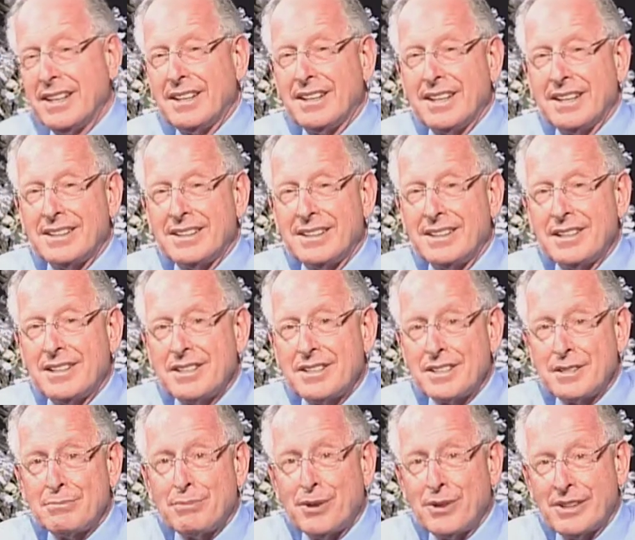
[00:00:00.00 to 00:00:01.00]
that
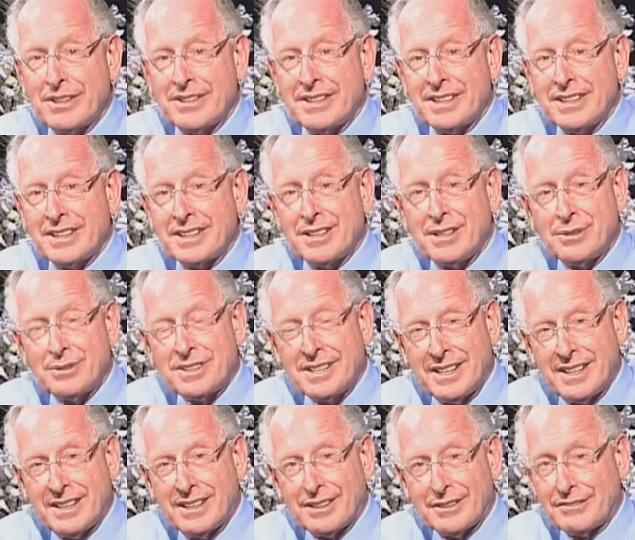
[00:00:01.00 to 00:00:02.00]
support in a
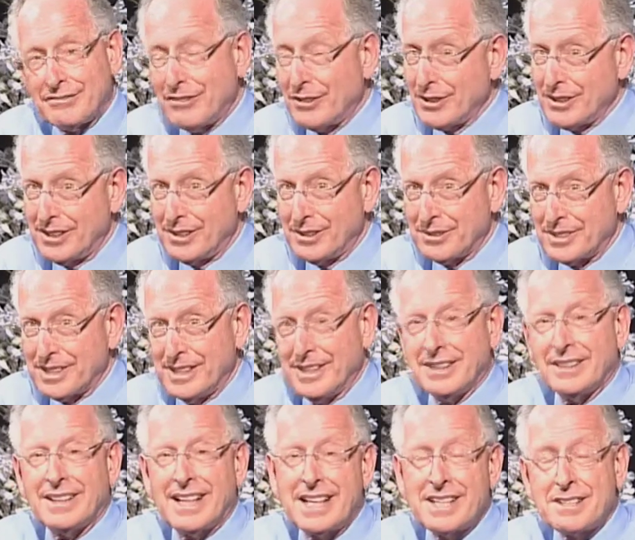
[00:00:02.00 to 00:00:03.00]
hotel or for a
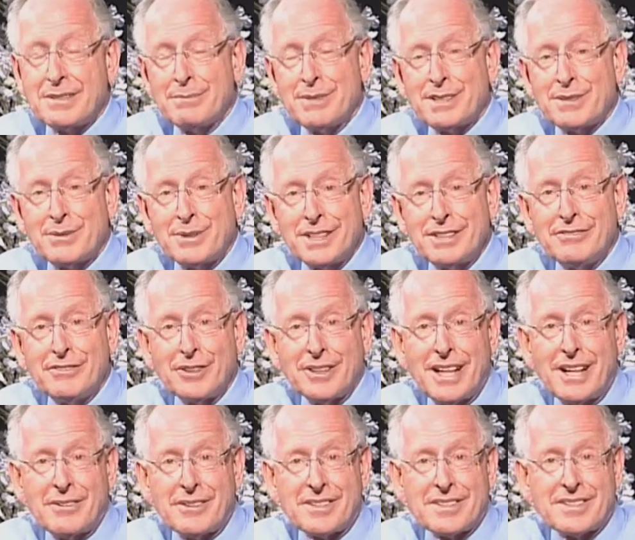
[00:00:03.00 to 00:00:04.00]
hotel has to be twenty-four
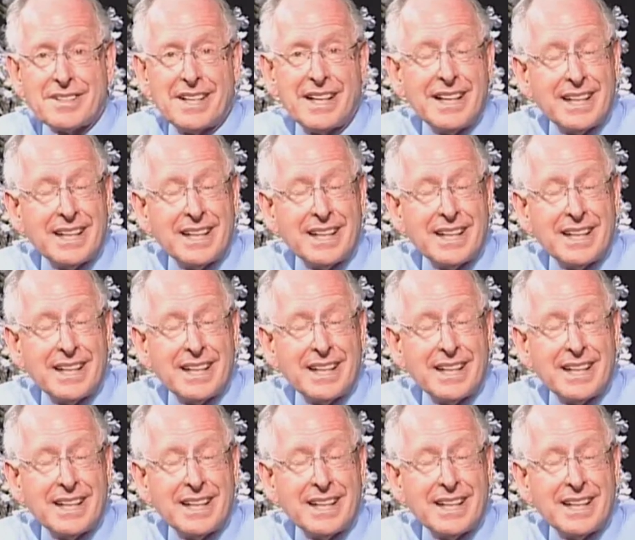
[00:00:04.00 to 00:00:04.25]
hours,